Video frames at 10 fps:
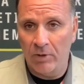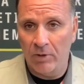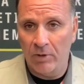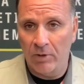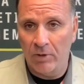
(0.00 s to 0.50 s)

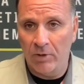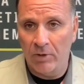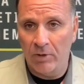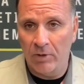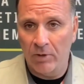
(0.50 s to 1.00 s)
If it is
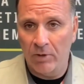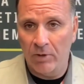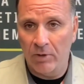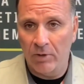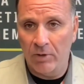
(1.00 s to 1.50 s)
indeed
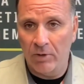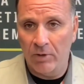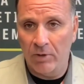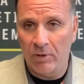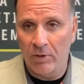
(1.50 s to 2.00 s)
our
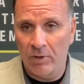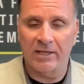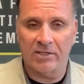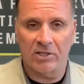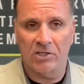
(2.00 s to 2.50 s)
issue, I
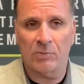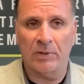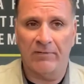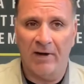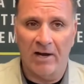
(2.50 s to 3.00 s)
think it's going to
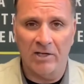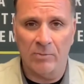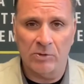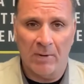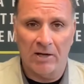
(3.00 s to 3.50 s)
speak
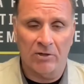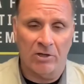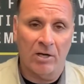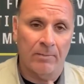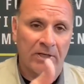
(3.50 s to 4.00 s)
volumes about your
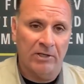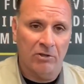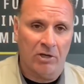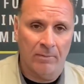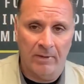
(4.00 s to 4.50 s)
company and your
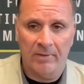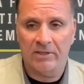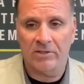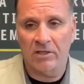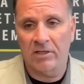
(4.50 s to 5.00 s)
commitment
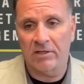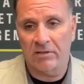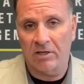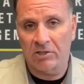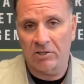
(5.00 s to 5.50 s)
to
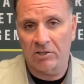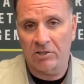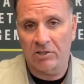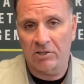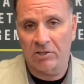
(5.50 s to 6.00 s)
customer
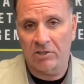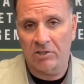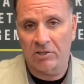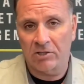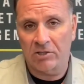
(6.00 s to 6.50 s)

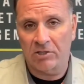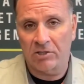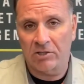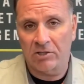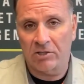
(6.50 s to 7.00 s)
satisfaction,
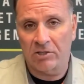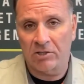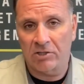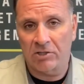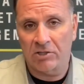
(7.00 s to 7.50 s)
as
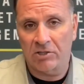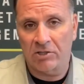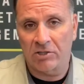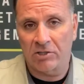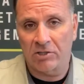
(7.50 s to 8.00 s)
opposed to a
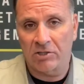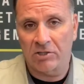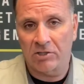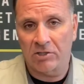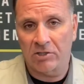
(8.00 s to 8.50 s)
knee-jerk
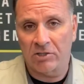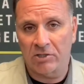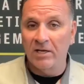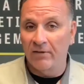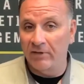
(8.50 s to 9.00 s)
reaction.
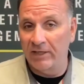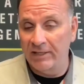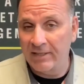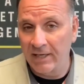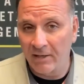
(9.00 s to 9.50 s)
Now, if you
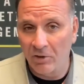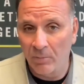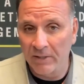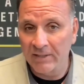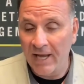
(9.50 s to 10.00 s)
need to take a little
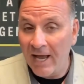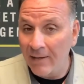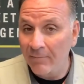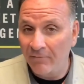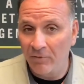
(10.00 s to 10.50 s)
bit of
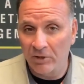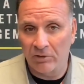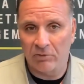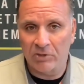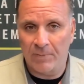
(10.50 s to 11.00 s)
time before
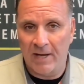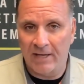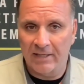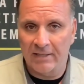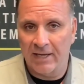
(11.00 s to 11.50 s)
you
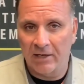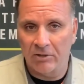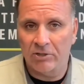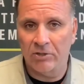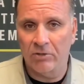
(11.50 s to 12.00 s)
respond, a day or
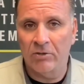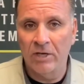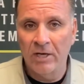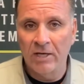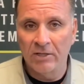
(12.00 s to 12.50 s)
two,
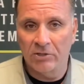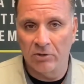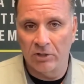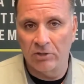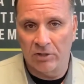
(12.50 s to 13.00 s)
so
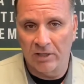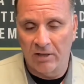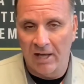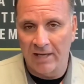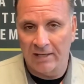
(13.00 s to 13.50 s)
that you could
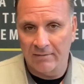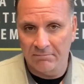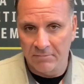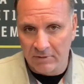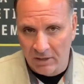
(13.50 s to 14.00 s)

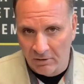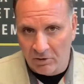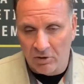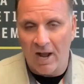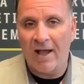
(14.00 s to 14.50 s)

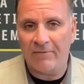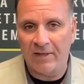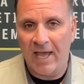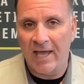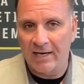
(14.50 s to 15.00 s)
craft
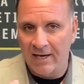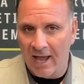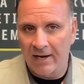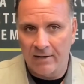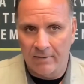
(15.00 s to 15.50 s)
that and
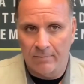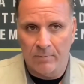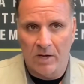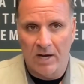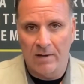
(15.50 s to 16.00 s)
not
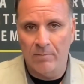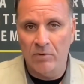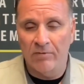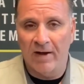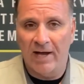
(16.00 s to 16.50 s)

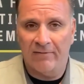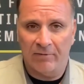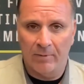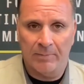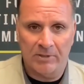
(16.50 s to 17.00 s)
move on
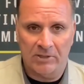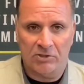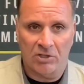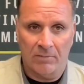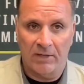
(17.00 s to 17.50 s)
from a
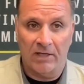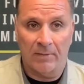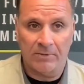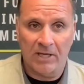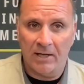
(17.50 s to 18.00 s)
position of being
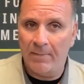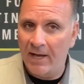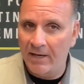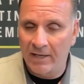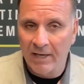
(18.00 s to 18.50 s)
upset
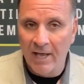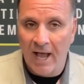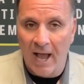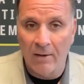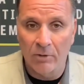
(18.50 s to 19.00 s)
about it,
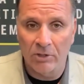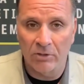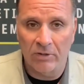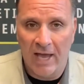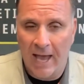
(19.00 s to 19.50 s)
I would
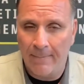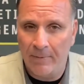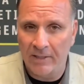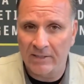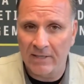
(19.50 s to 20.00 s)
do that.
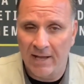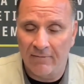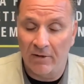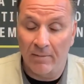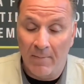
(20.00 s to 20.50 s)
But it's
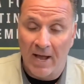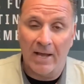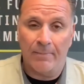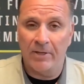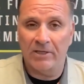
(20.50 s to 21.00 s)
never, in my
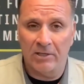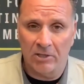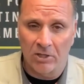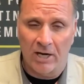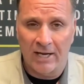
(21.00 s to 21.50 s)
opinion, a
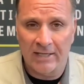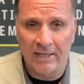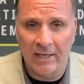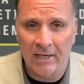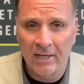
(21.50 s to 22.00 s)
good
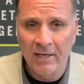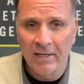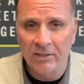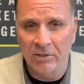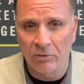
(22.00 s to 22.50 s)
idea
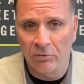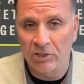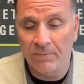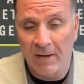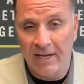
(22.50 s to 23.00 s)
to
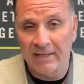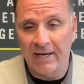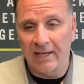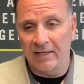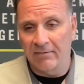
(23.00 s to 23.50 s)
respond
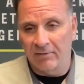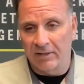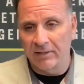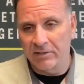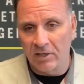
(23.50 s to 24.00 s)

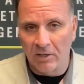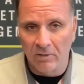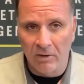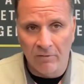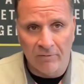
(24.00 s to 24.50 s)
negatively.
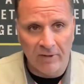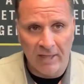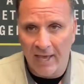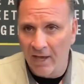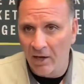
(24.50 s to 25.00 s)
So hopefully
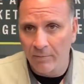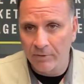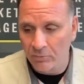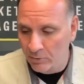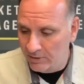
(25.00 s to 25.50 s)
that
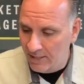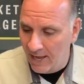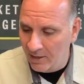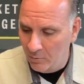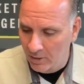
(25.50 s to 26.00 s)
helps with
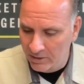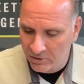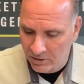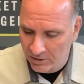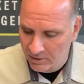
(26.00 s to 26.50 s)
that
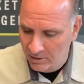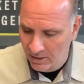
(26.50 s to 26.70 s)
question.